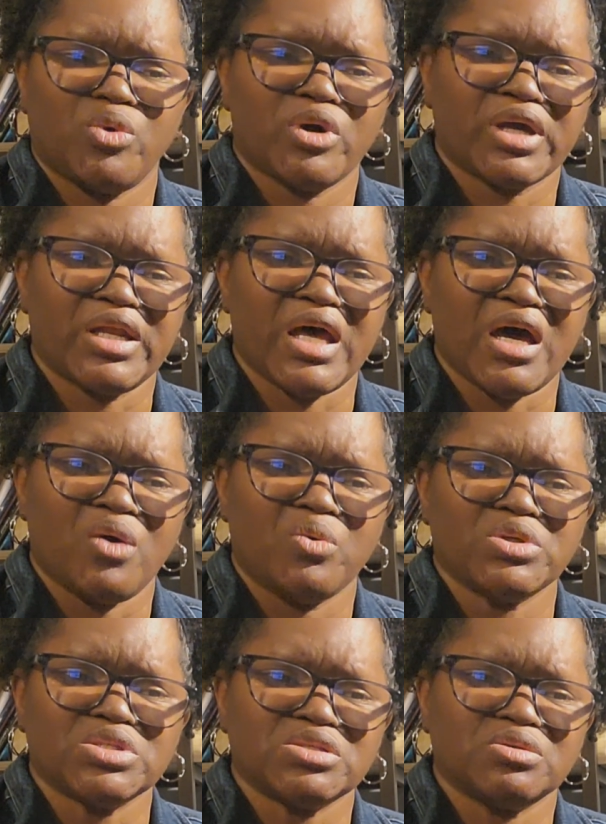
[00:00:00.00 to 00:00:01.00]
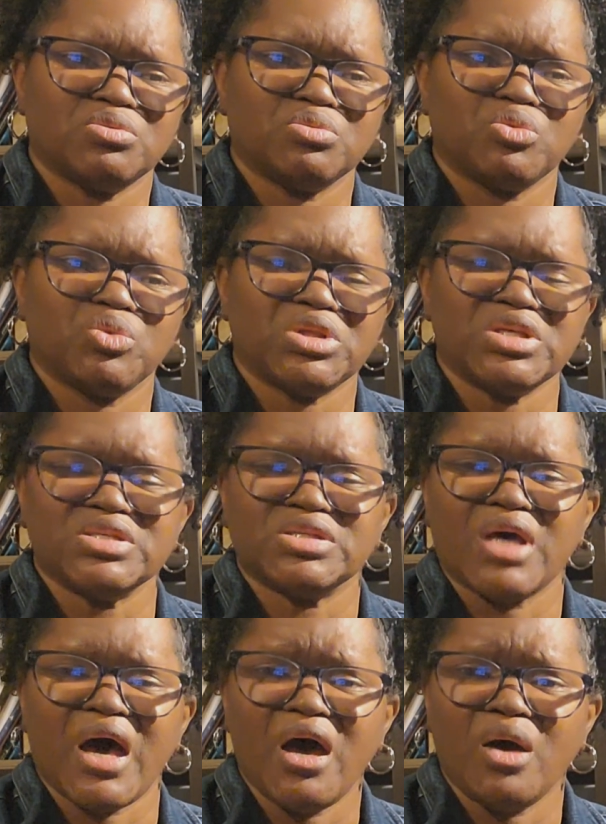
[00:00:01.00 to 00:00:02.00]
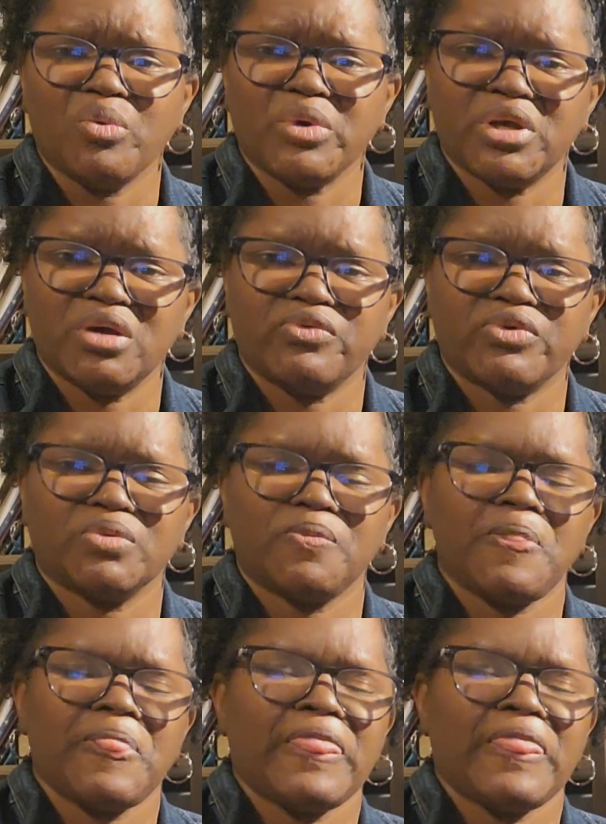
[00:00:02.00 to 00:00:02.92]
working out with this guy or whatever.